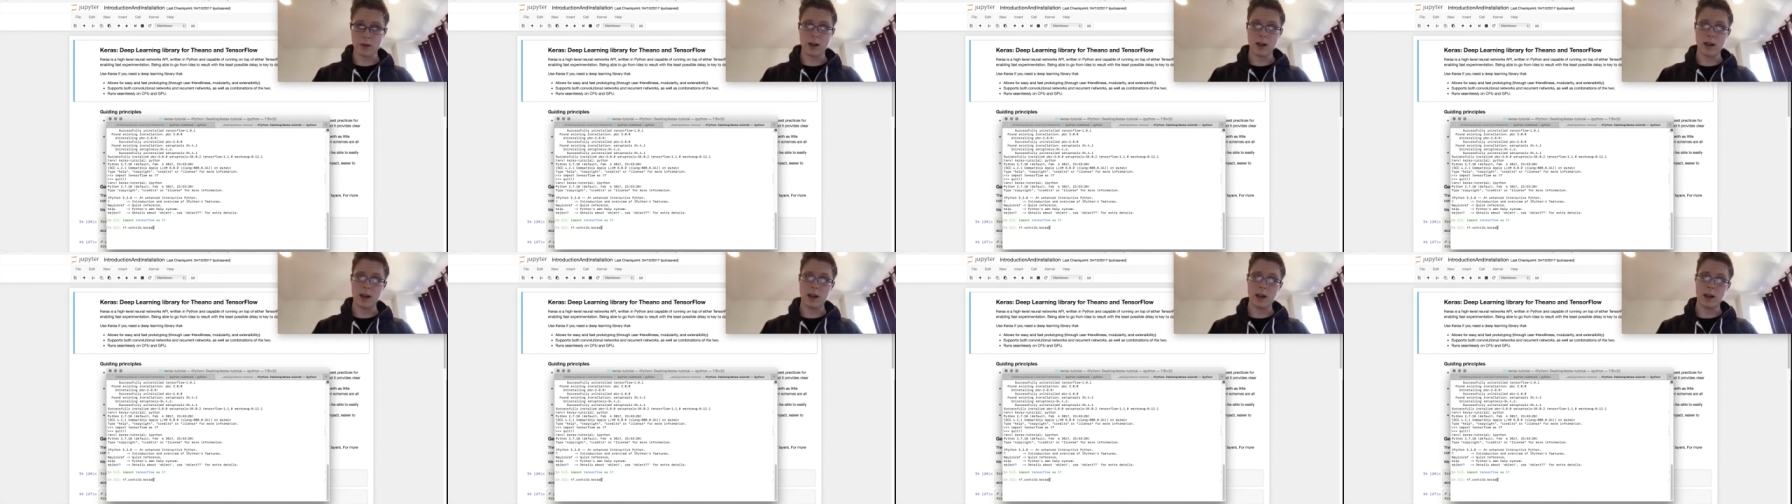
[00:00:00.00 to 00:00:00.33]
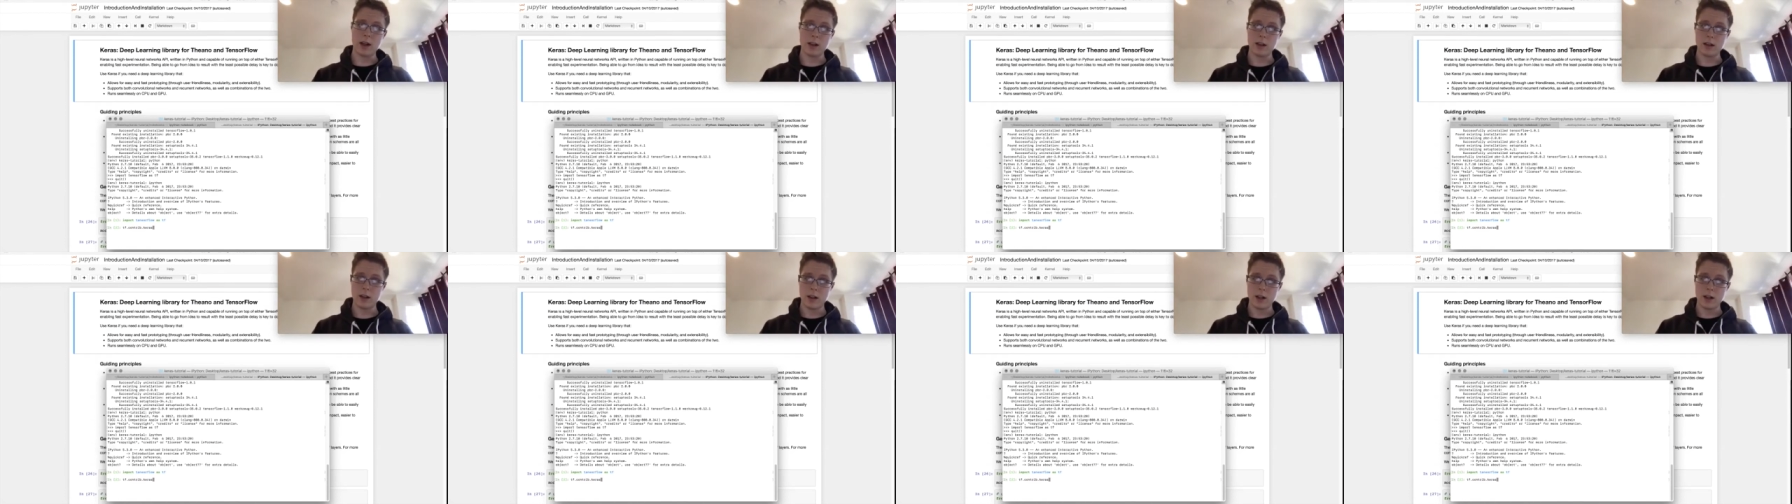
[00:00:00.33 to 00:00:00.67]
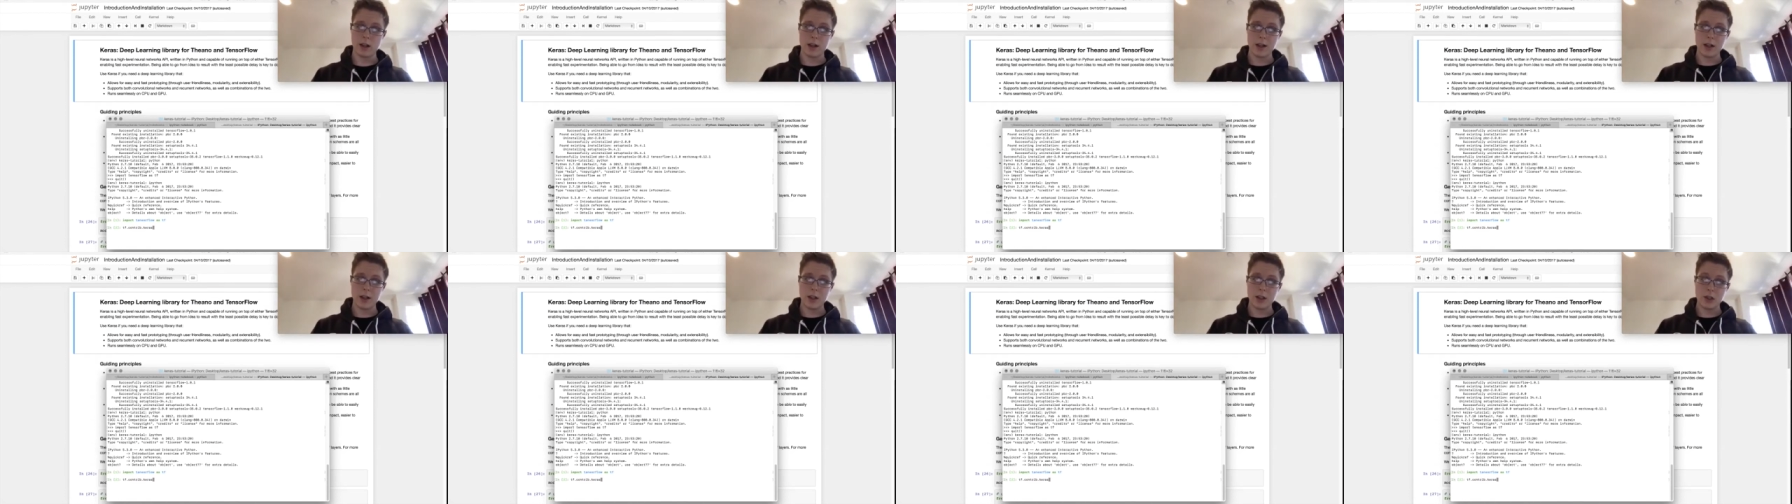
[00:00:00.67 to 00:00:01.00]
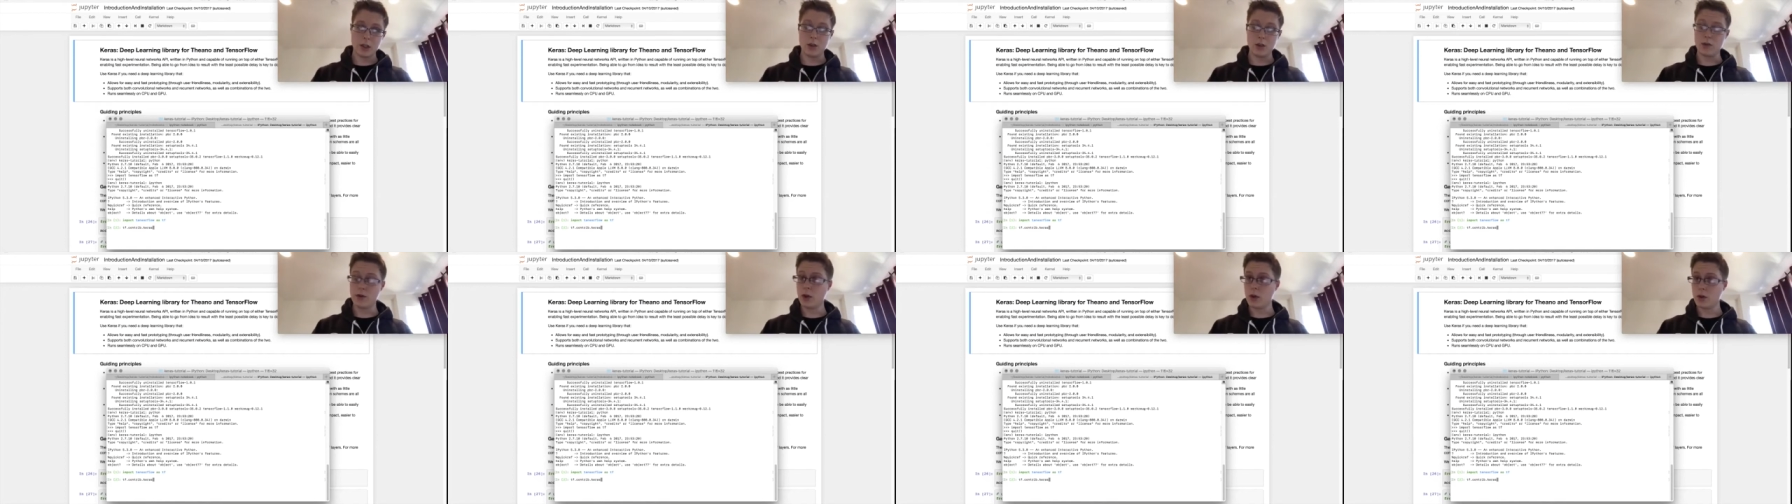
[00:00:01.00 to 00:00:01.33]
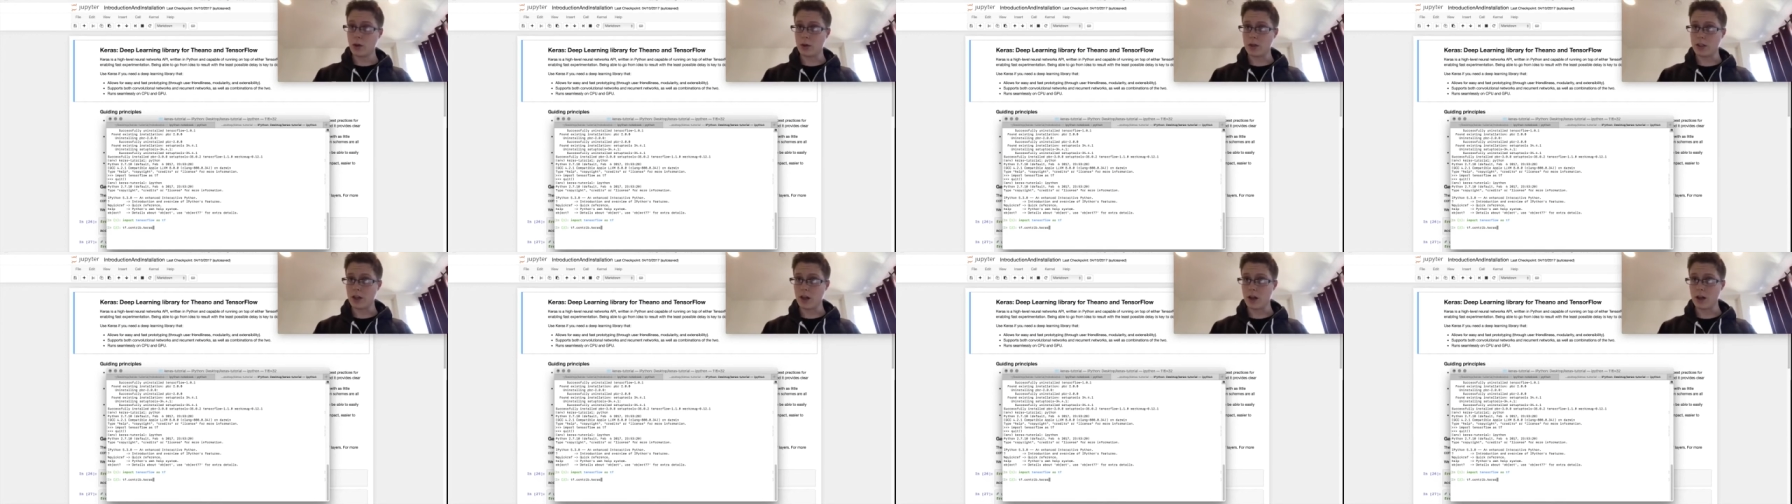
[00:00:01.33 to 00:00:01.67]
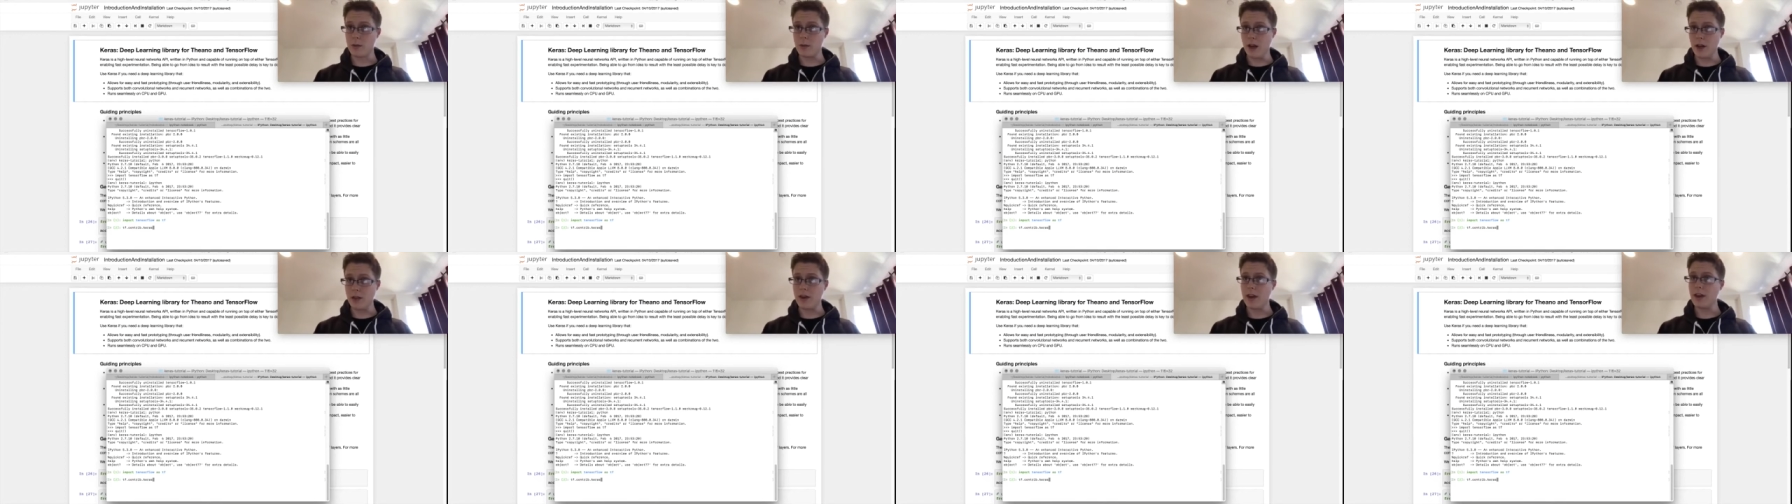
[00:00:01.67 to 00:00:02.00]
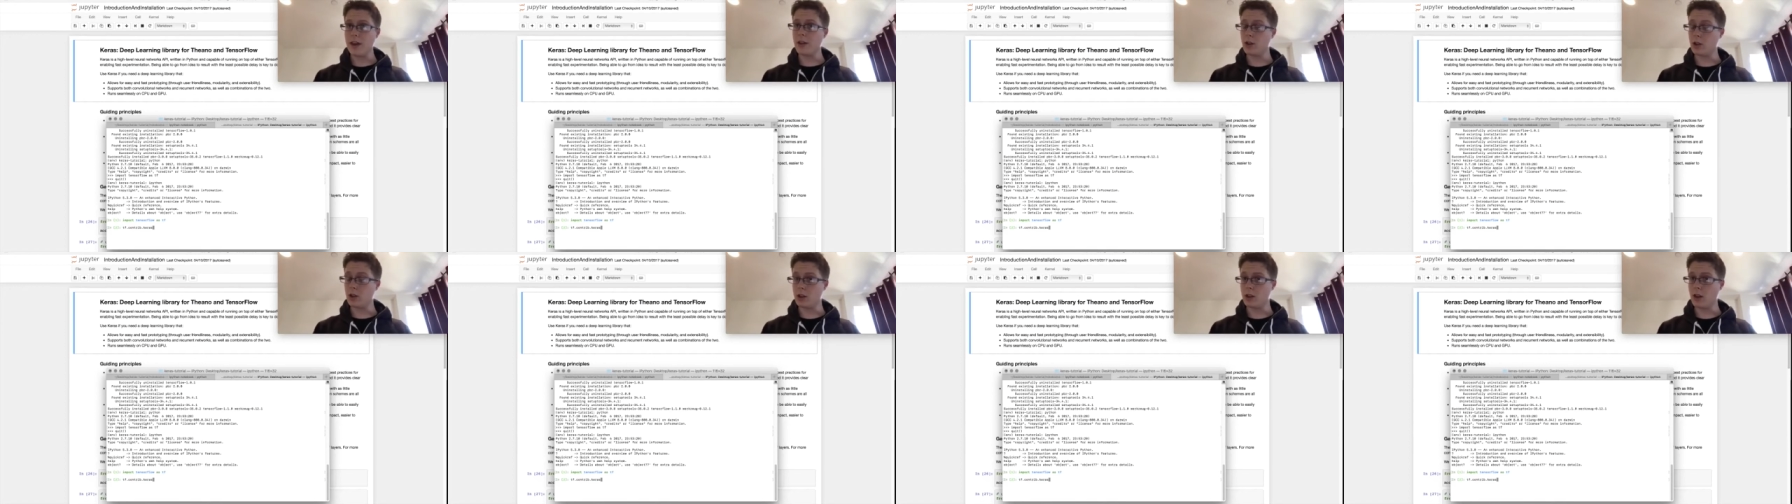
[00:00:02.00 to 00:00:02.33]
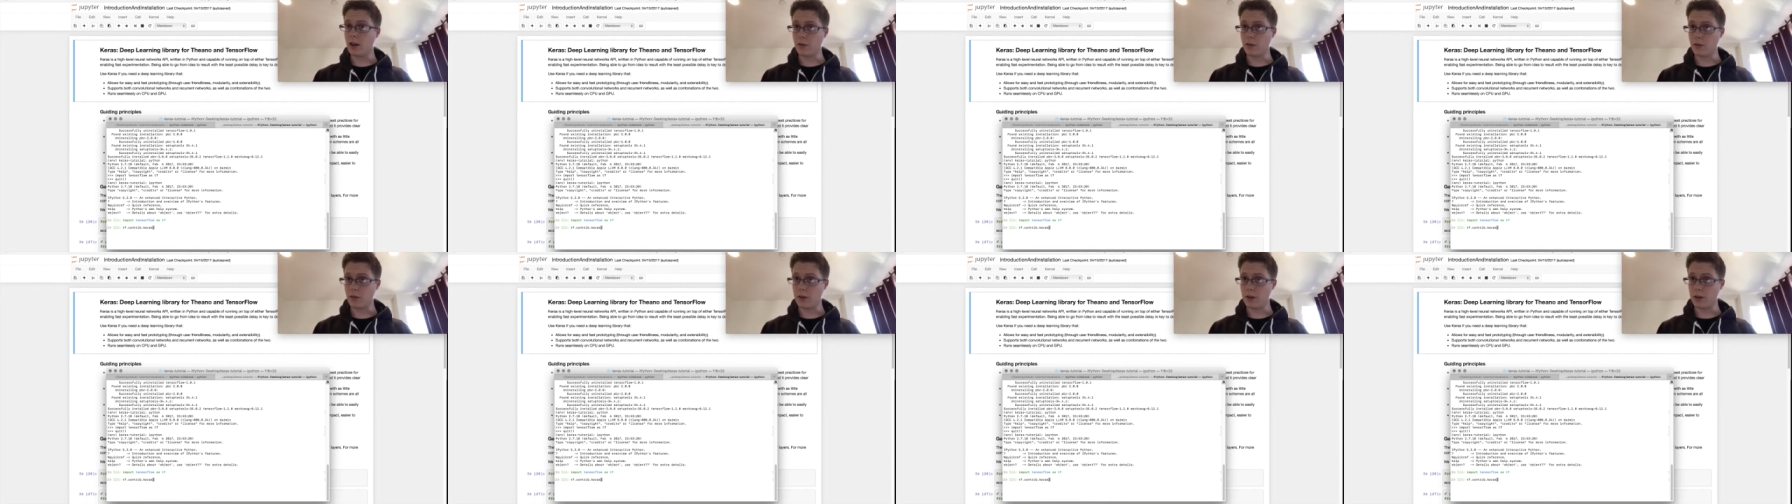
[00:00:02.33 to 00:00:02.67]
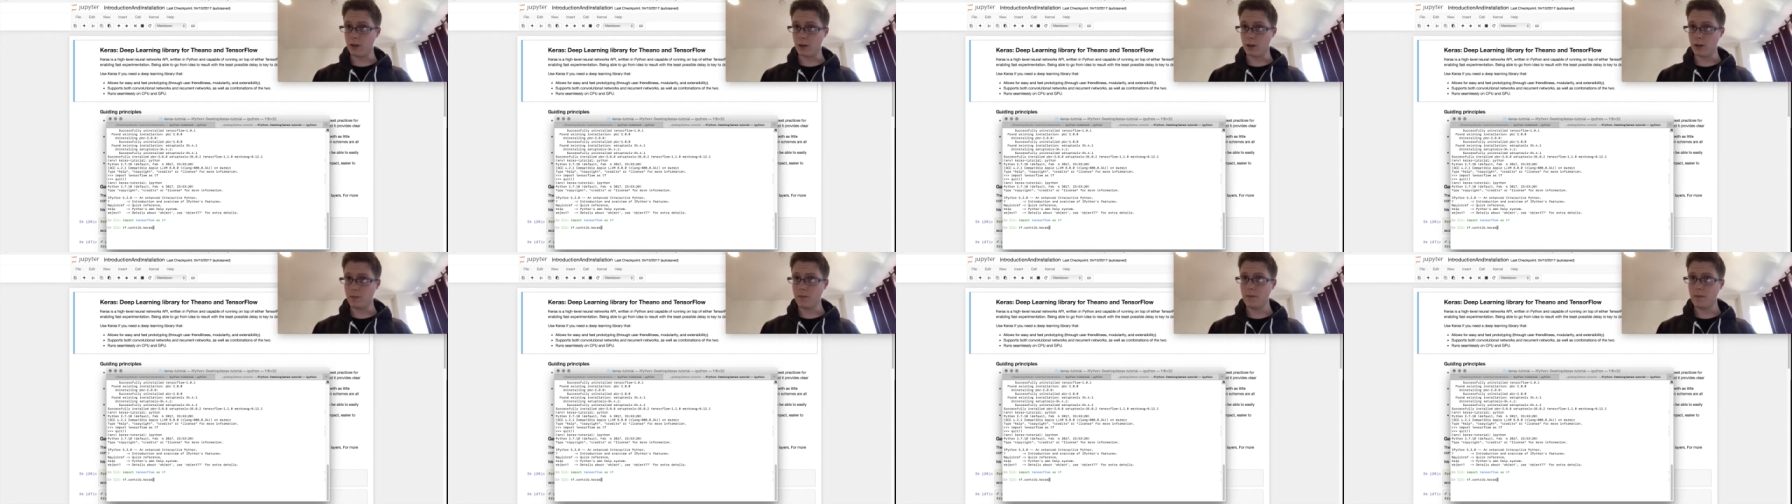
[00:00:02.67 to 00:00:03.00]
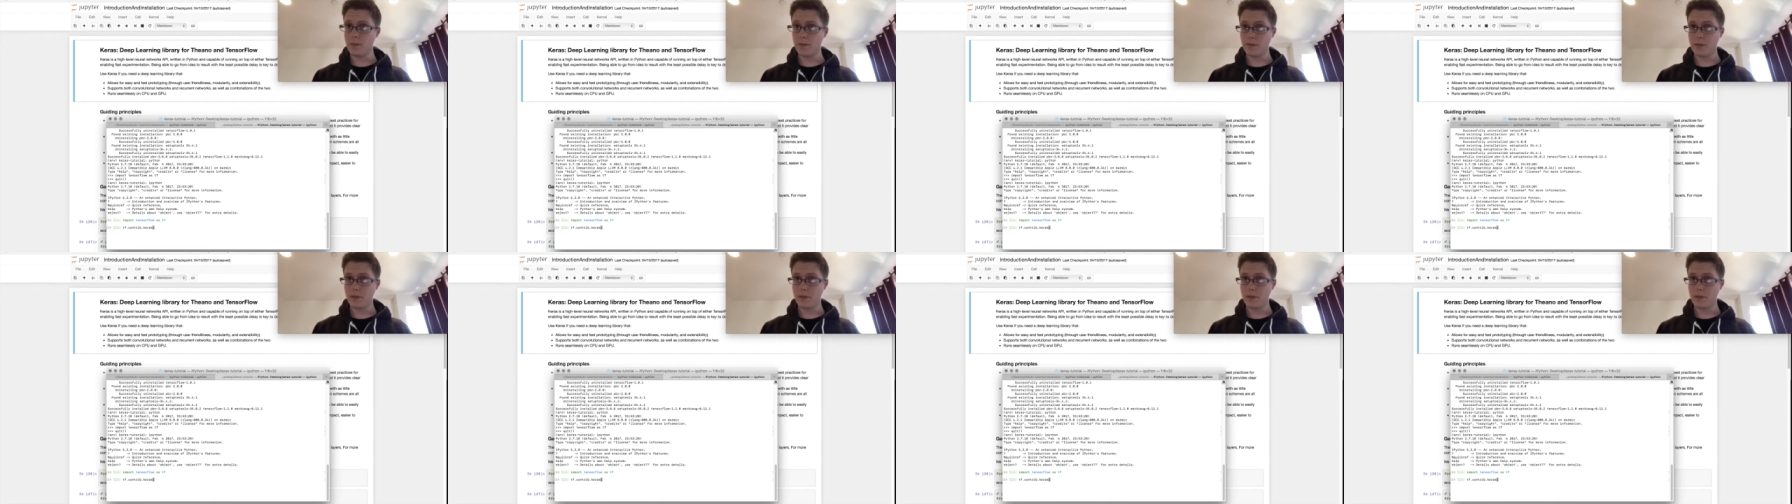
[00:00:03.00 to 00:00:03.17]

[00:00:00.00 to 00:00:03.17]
Uh, so if you don't know a ton about that, you should definitely learn.